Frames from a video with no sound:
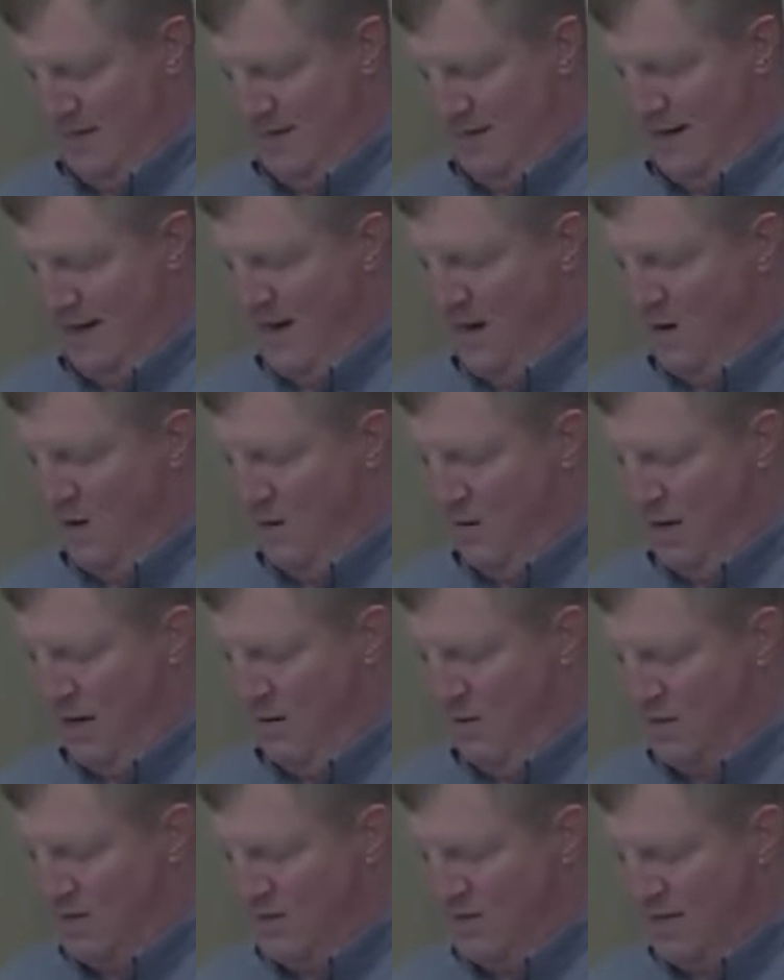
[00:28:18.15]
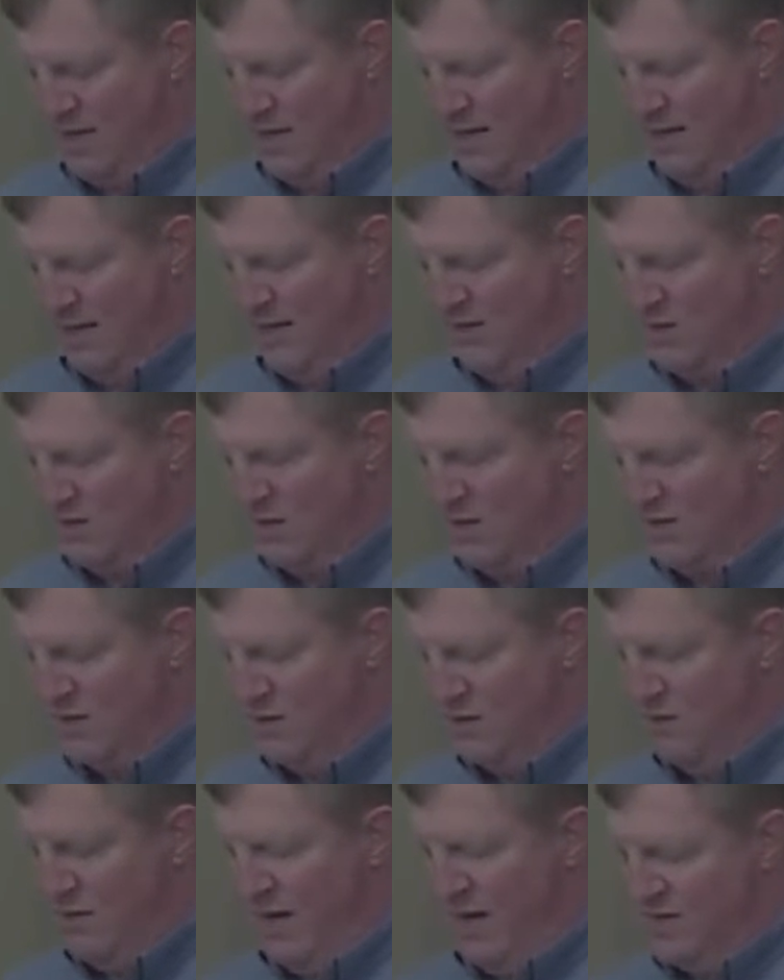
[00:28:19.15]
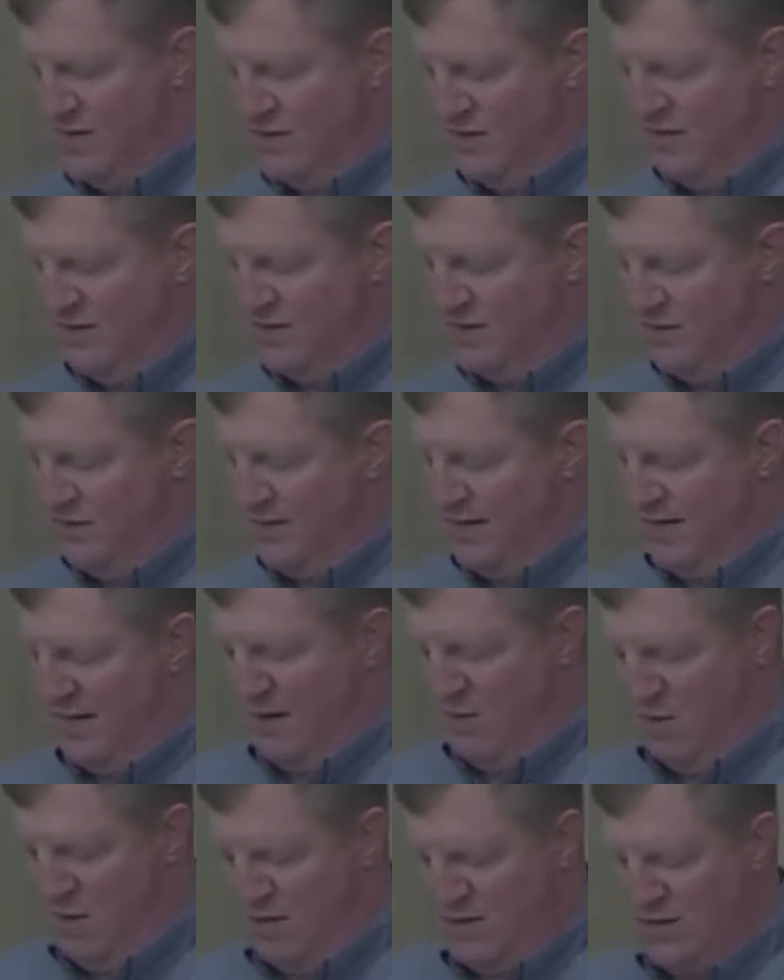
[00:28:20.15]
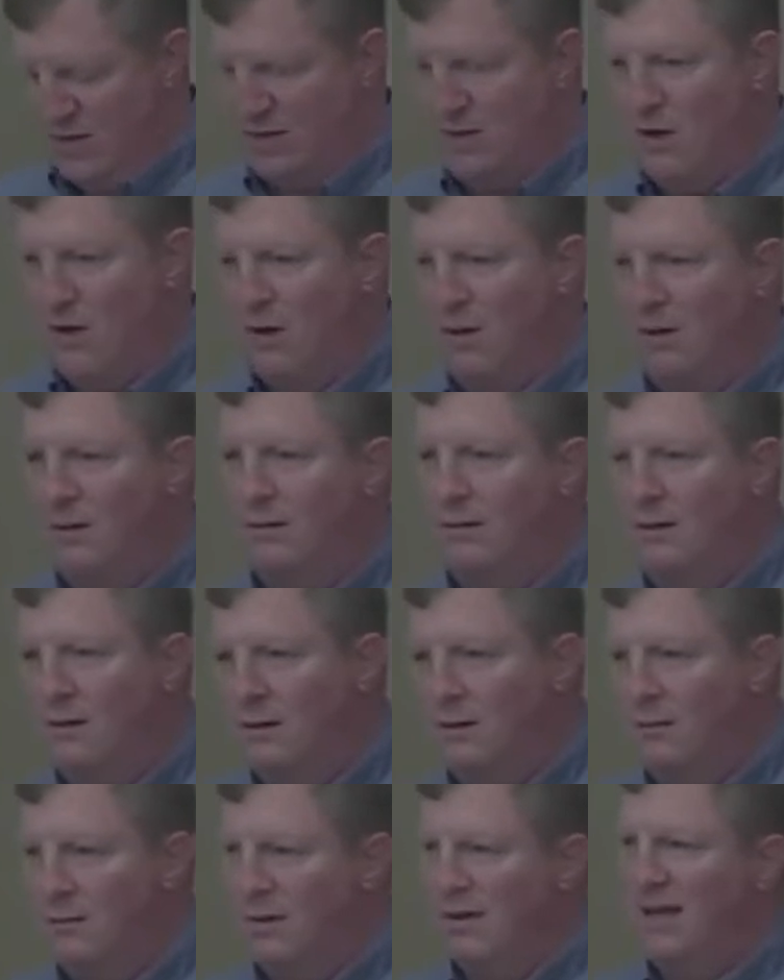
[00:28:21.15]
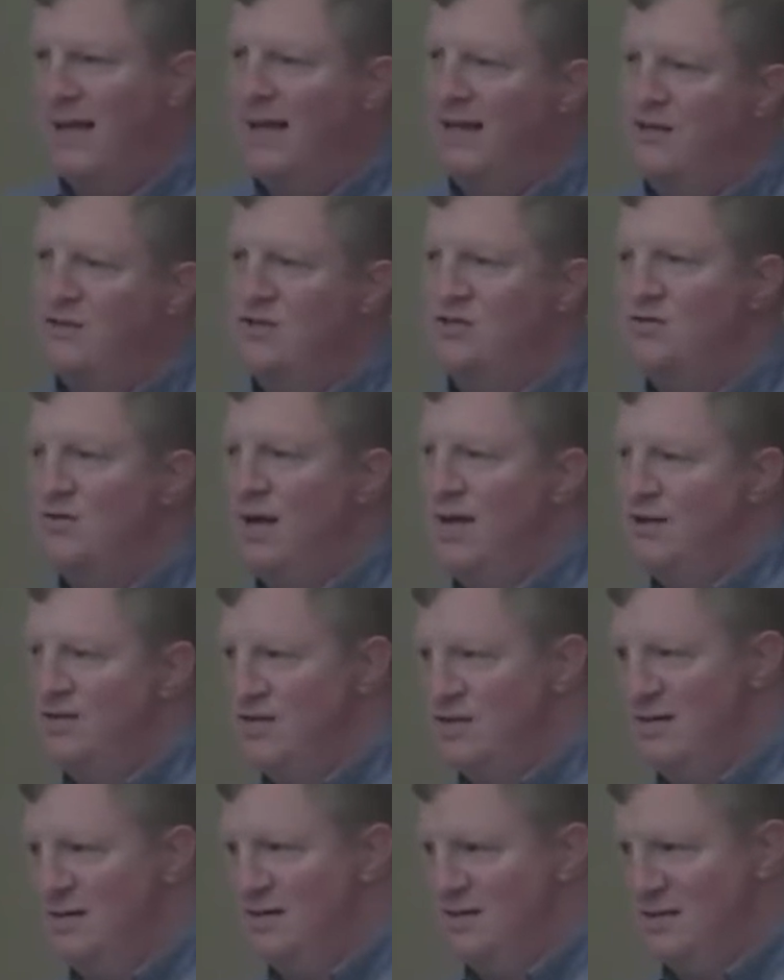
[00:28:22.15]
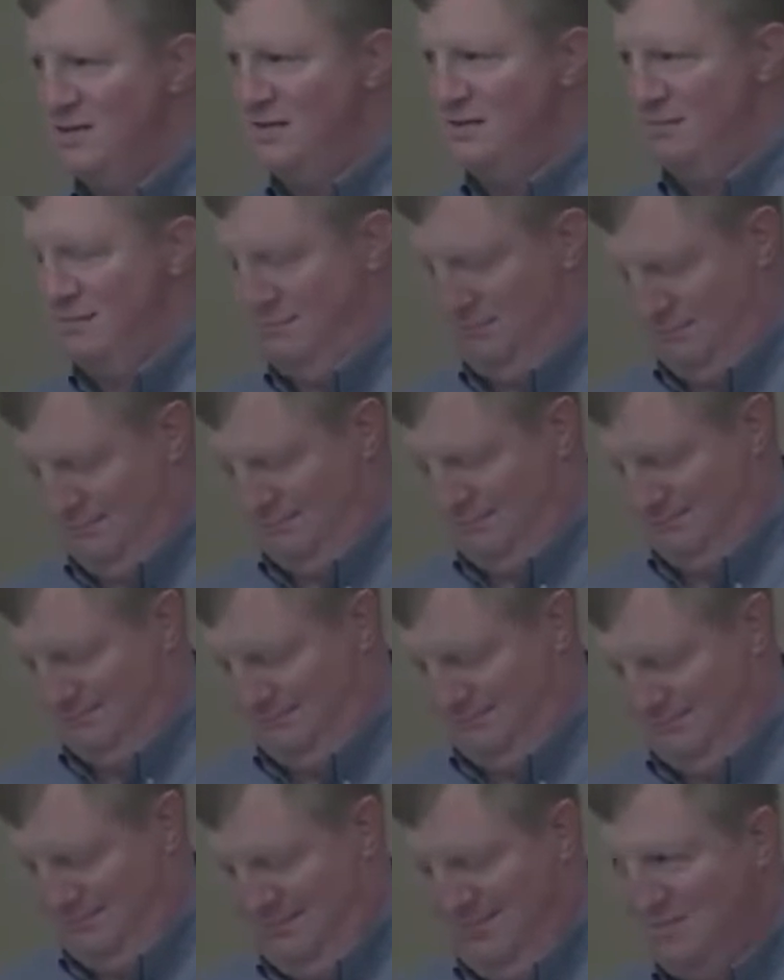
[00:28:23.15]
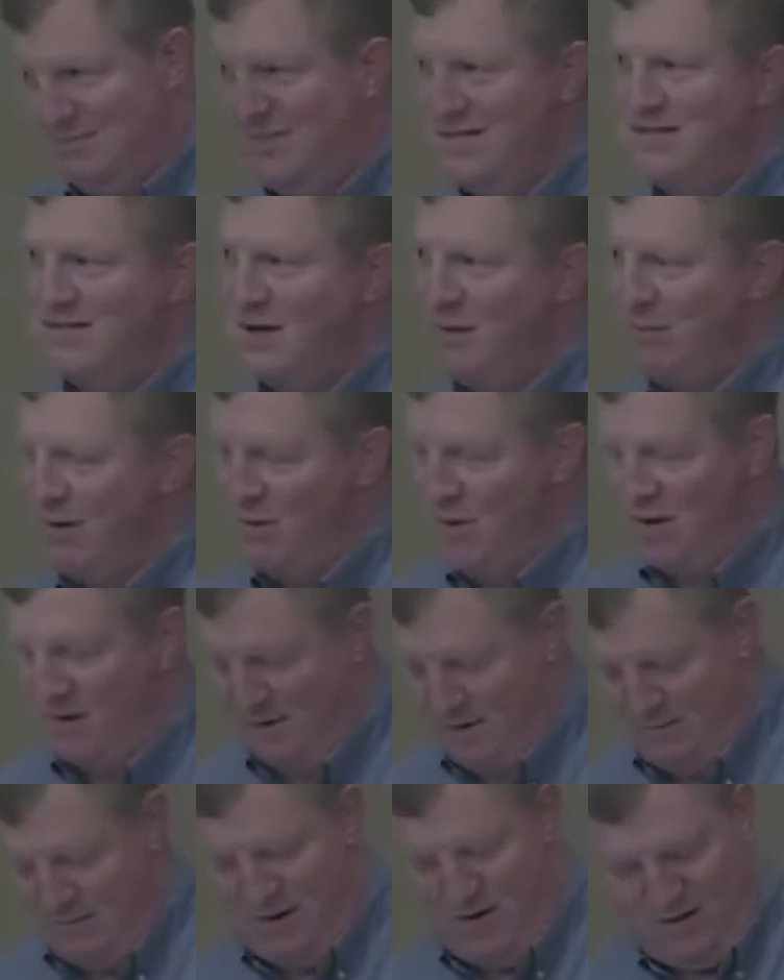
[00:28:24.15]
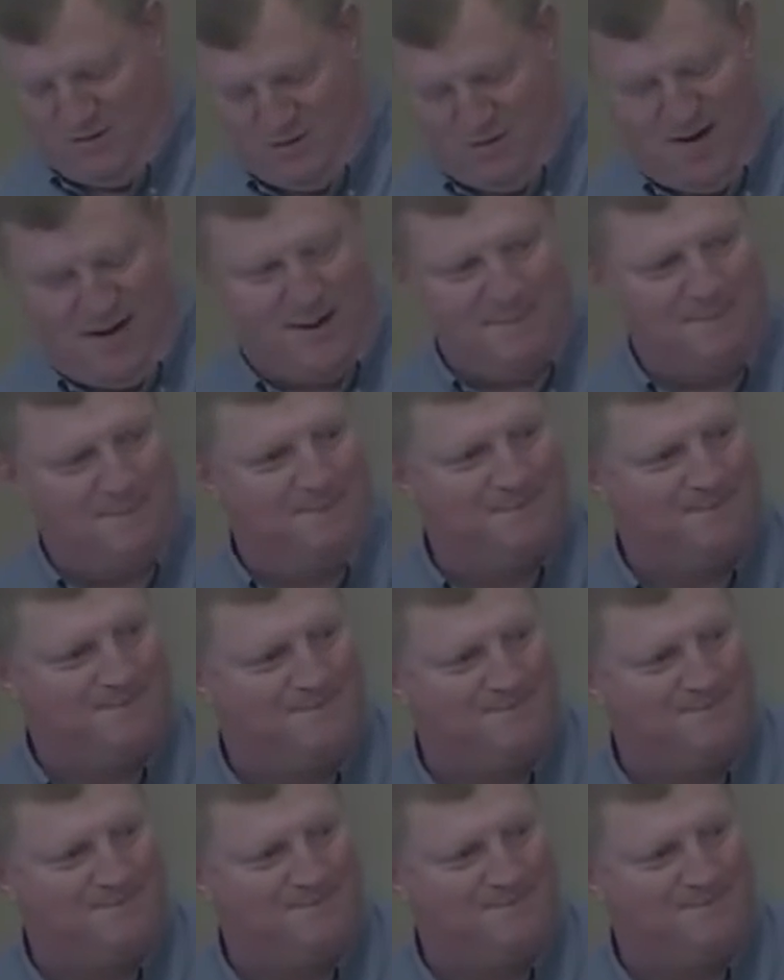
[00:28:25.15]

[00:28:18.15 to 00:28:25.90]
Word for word: Now, I would say he is also a master of something I want to call plain strangeness. Please help me welcome Marc Rahe.